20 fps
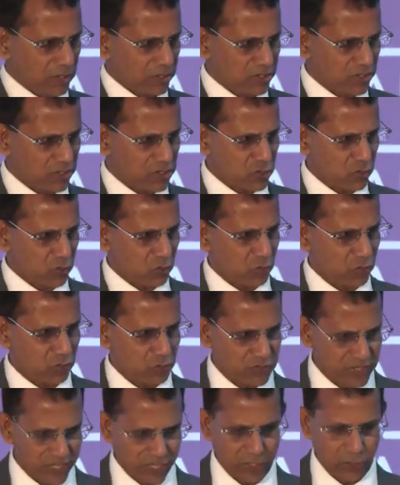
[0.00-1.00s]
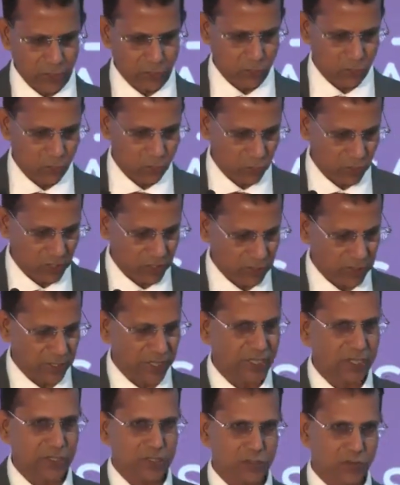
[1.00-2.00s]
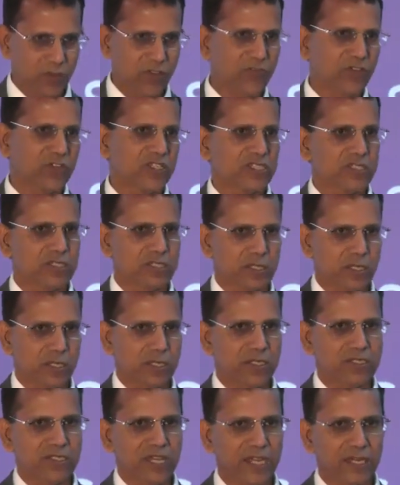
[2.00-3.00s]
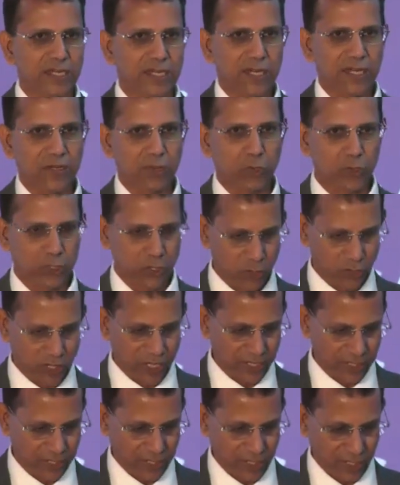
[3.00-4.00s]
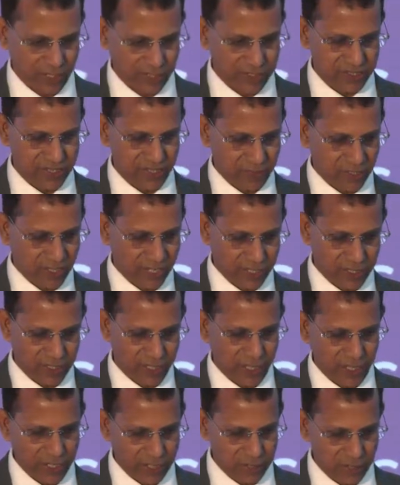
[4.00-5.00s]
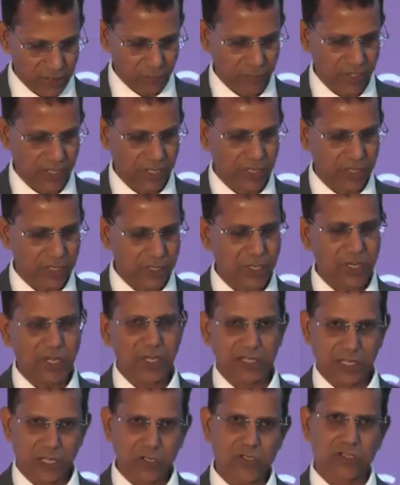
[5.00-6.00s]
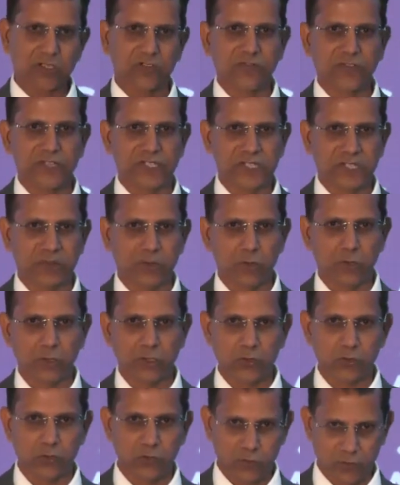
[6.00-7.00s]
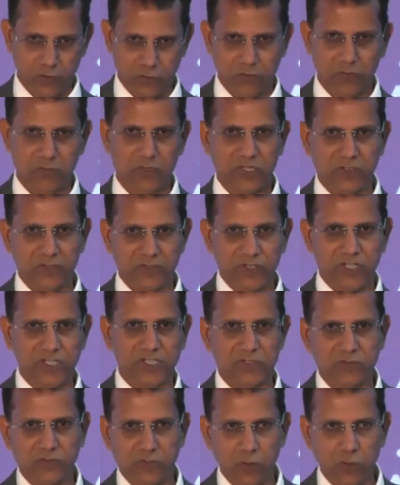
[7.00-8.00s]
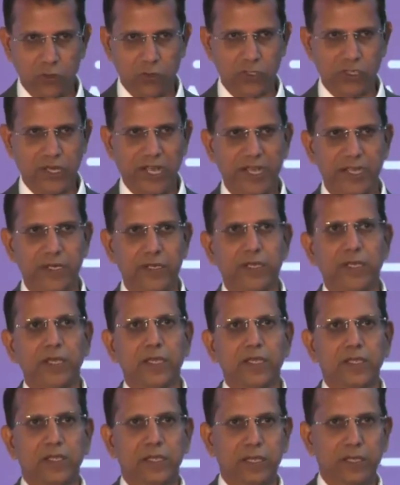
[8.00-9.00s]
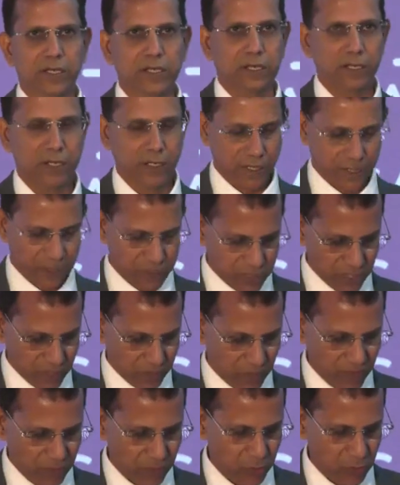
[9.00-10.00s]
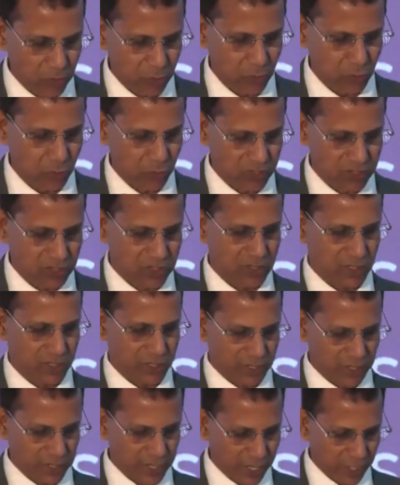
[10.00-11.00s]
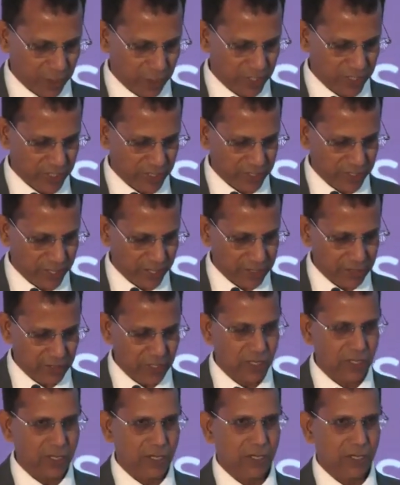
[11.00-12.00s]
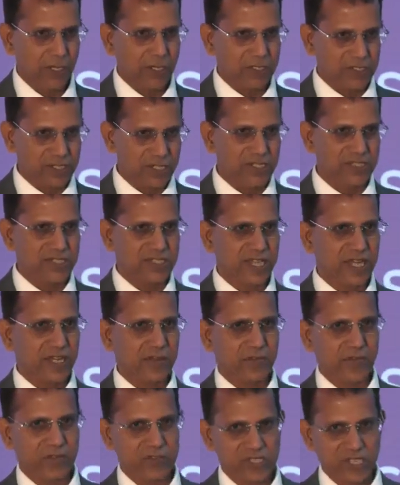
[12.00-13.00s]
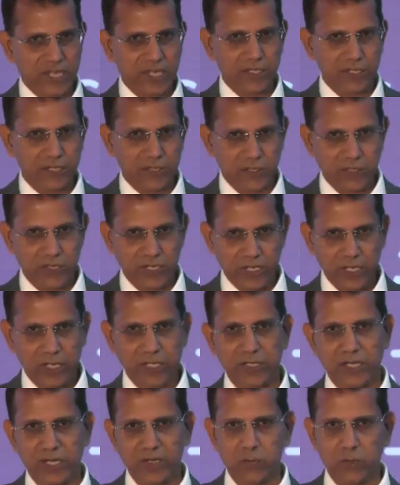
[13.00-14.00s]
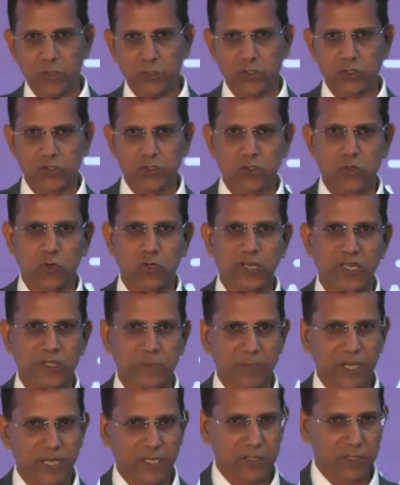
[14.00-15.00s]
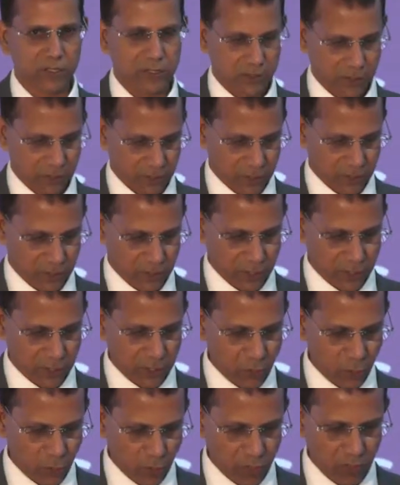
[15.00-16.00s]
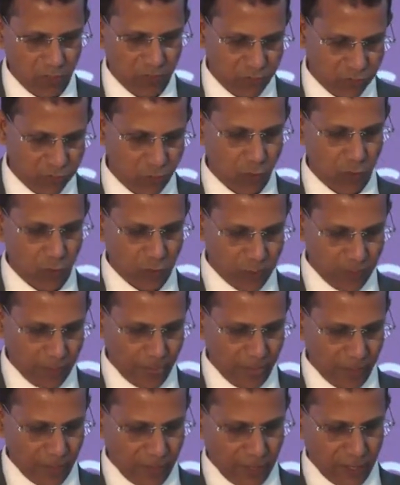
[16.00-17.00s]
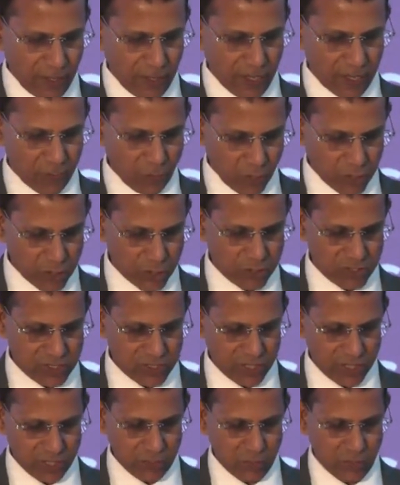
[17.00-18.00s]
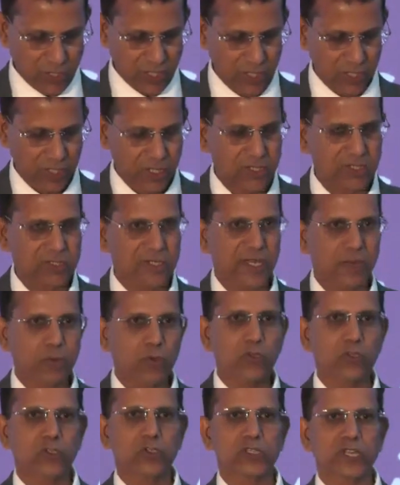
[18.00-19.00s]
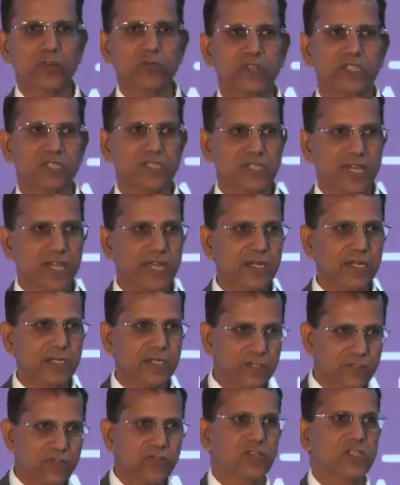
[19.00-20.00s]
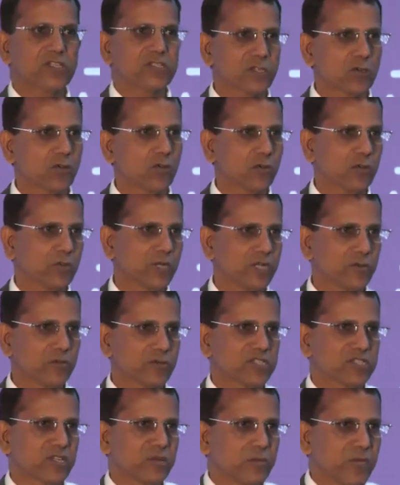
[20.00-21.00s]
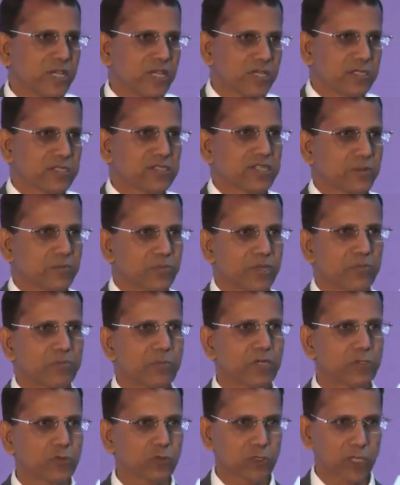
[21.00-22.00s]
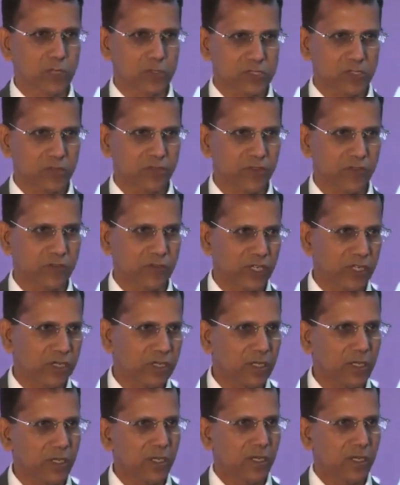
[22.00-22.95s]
just to take you through a thing, so we first signed an MOU in 1997-98 period. That was our first MOU. The first float line here in Sri Perumbudur was inaugurated then. Since then, we have signed 3 other MOUs, totally make a total of 4. And what you're seeing today is the MOU that we signed in the first Global Investor Meet in September 2015